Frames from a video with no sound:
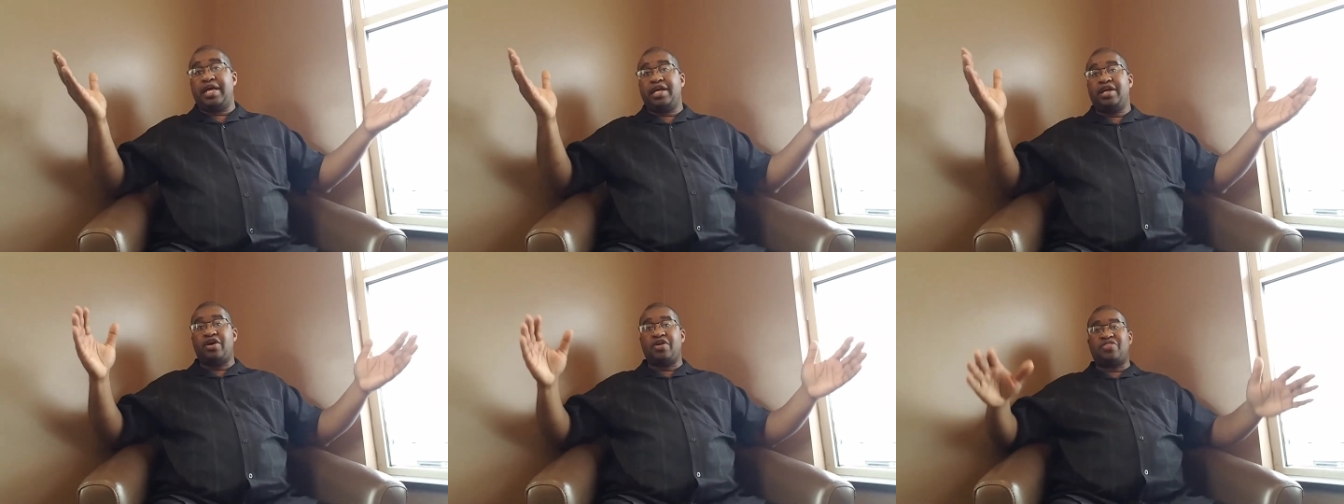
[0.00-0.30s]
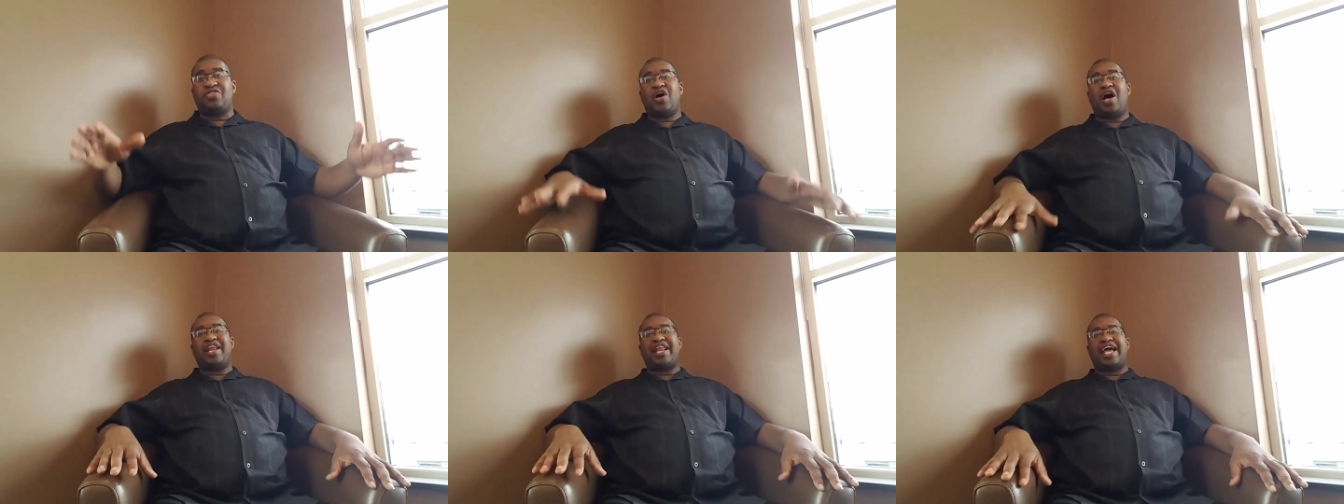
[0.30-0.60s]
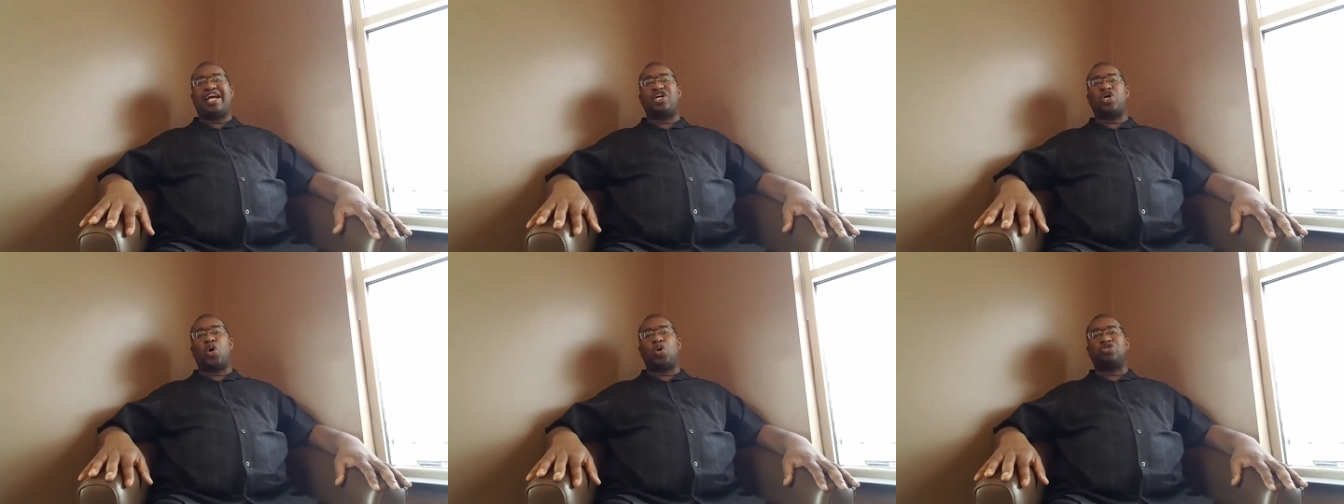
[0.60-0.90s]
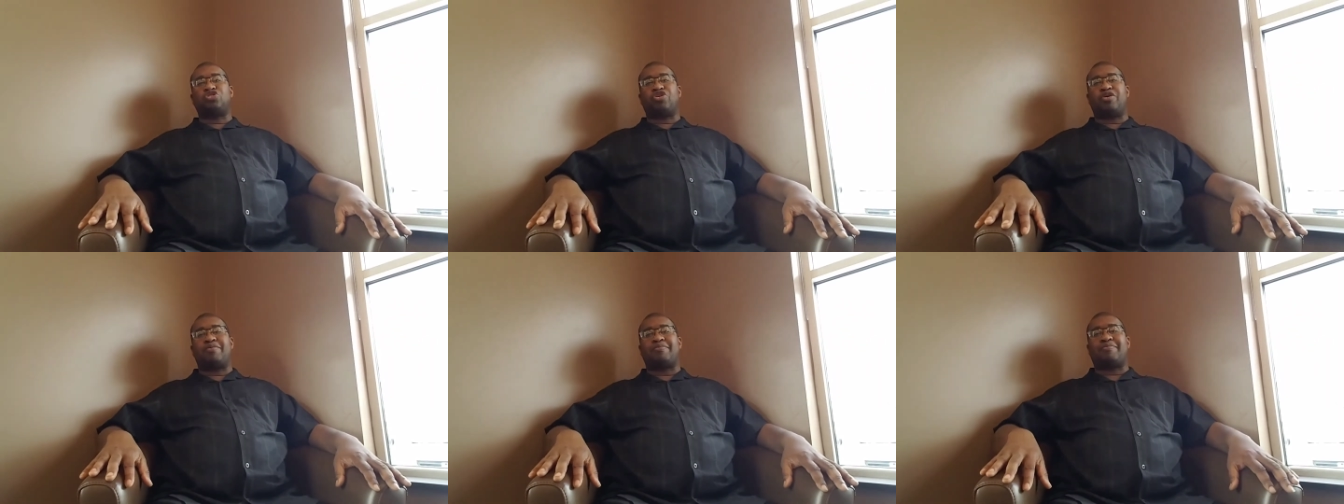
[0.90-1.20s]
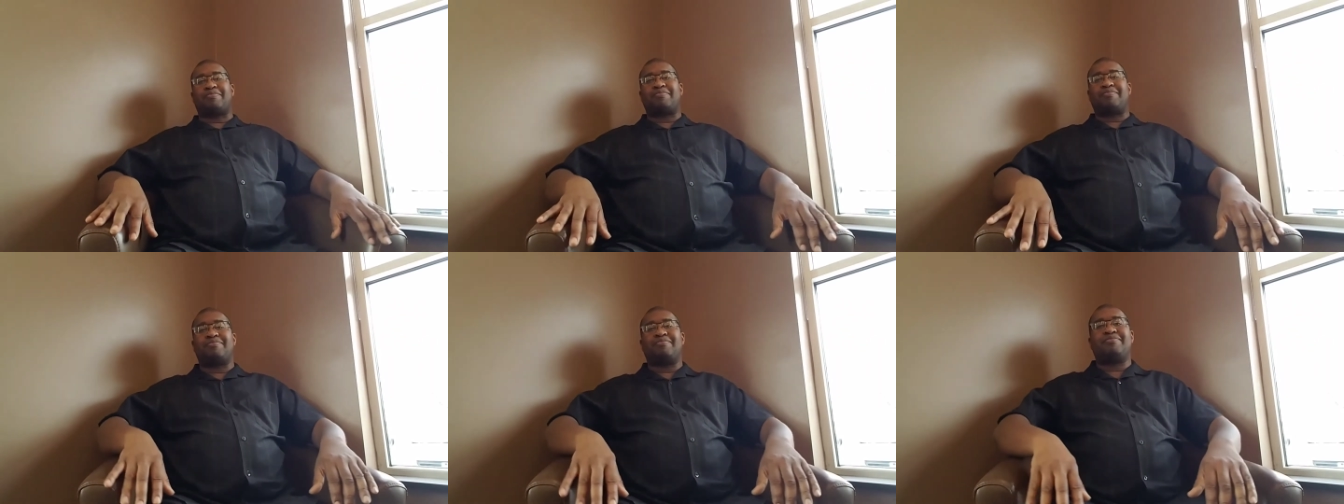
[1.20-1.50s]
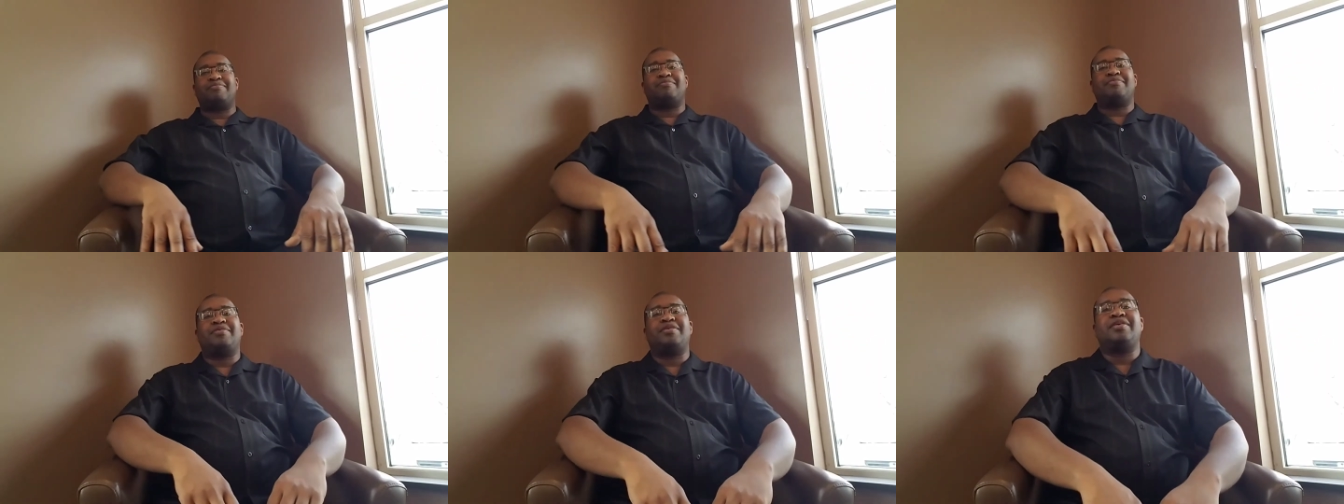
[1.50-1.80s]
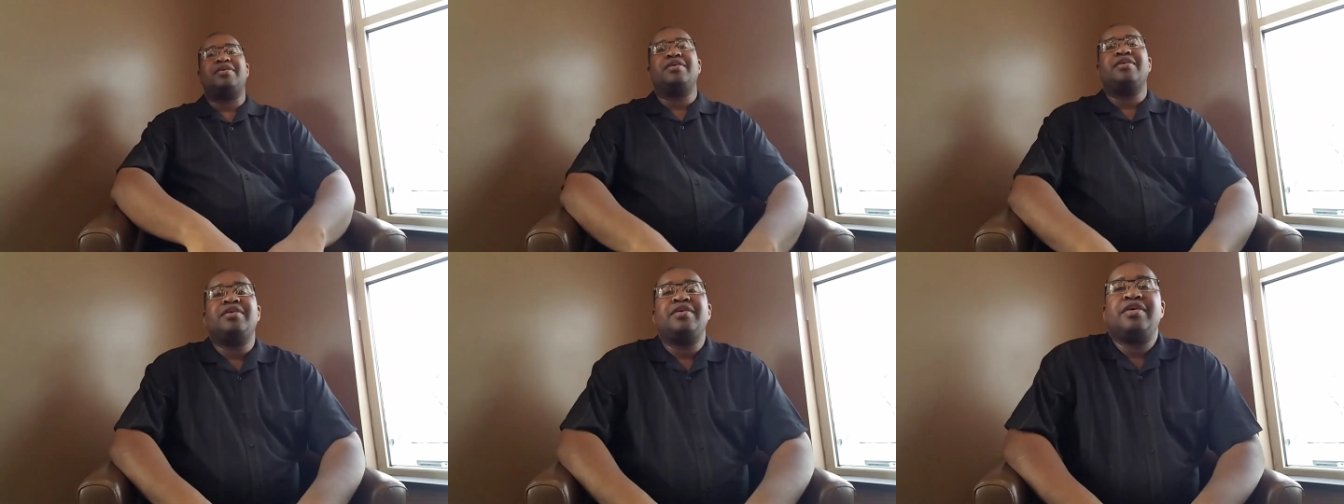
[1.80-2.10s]
Good thought, Ann Coulter.
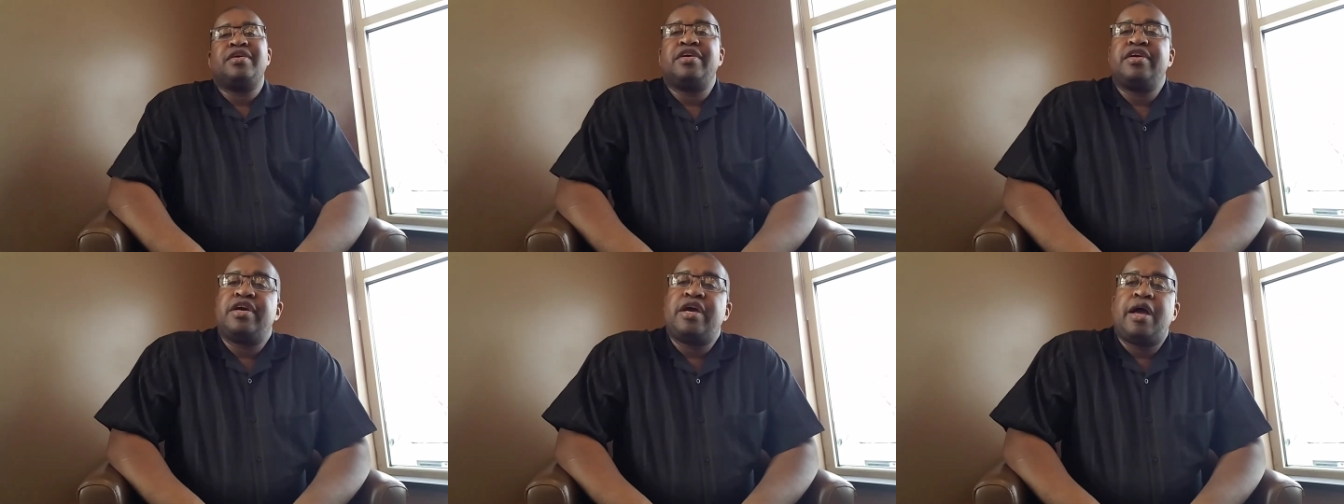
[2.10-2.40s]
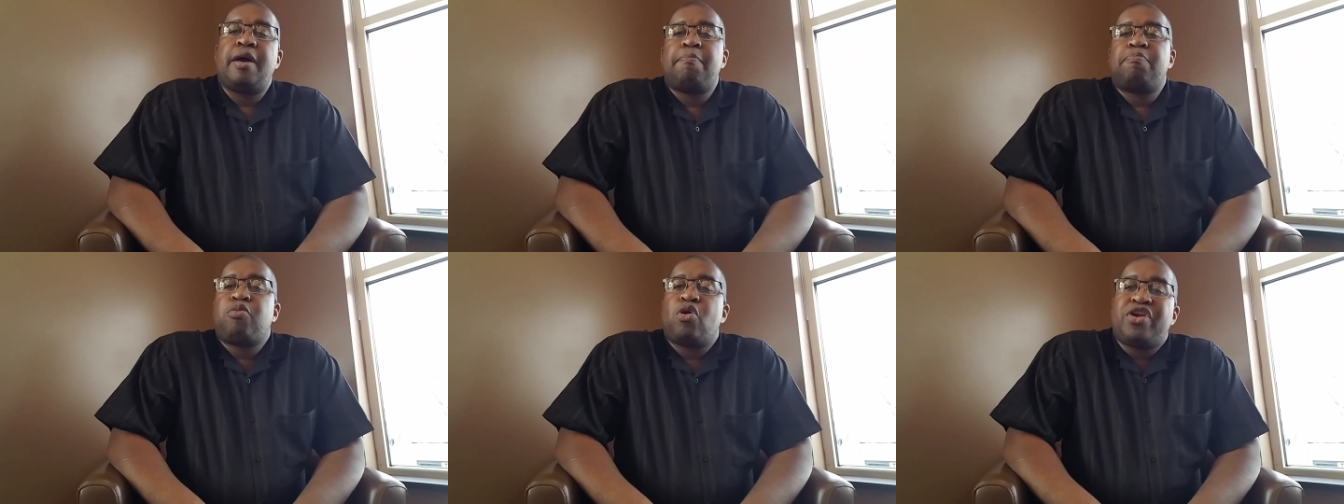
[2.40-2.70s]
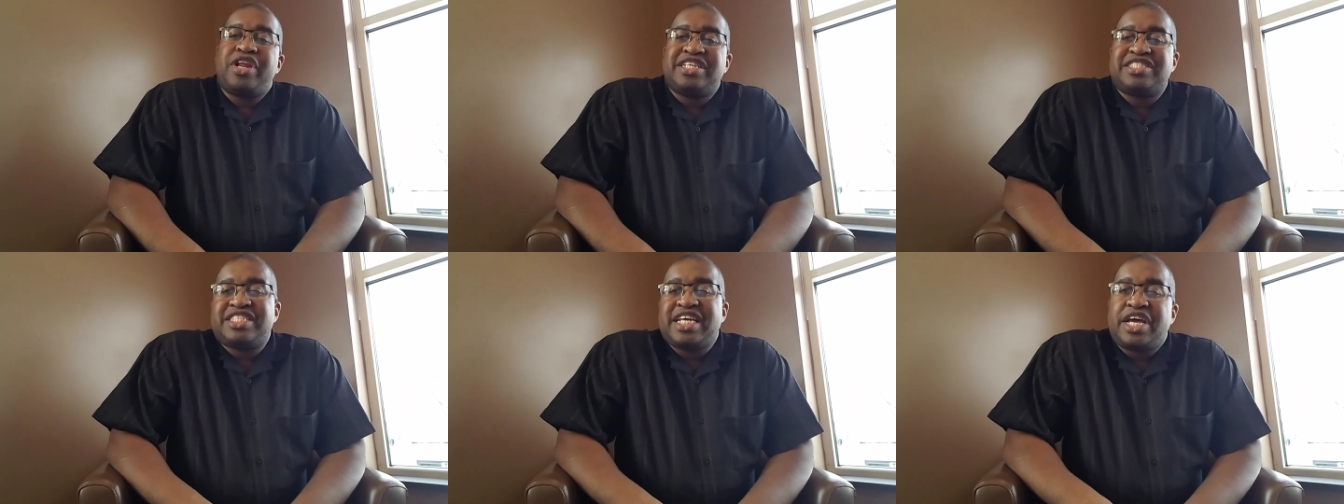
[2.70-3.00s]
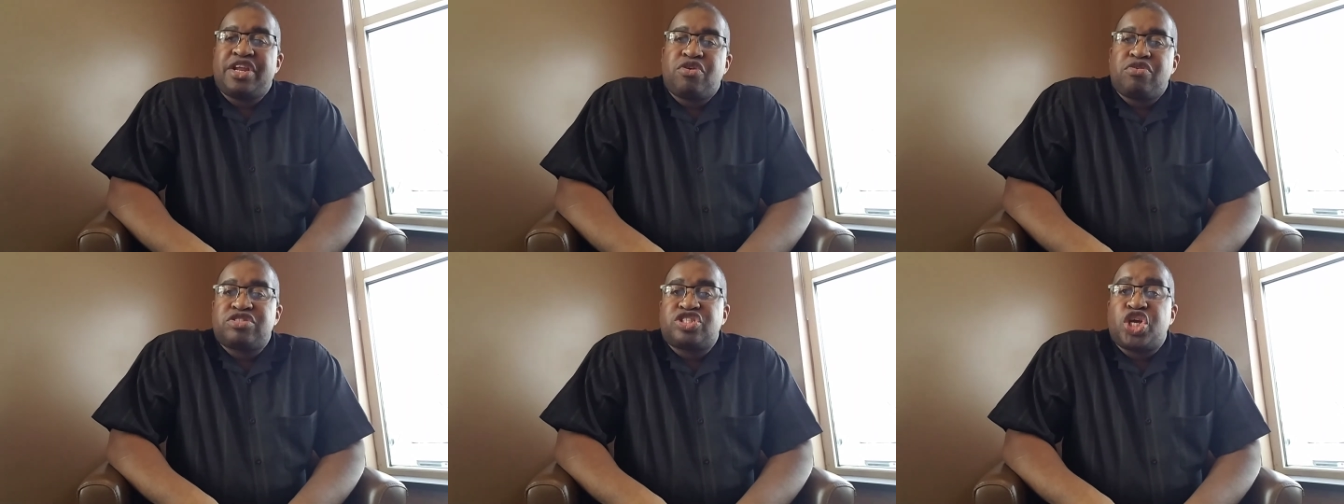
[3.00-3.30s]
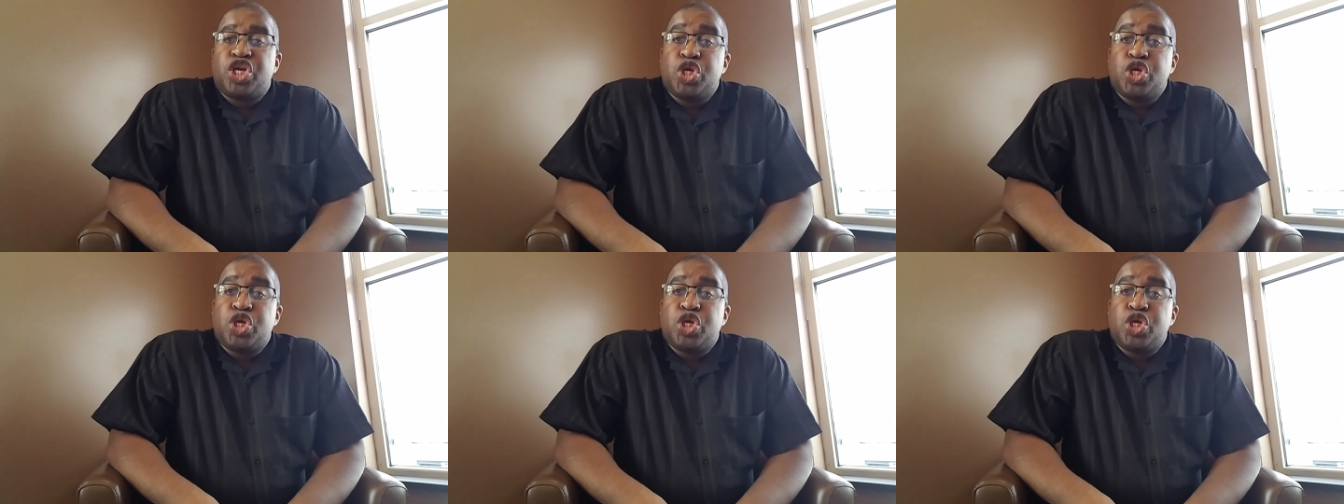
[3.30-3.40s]
Bernie Sanders,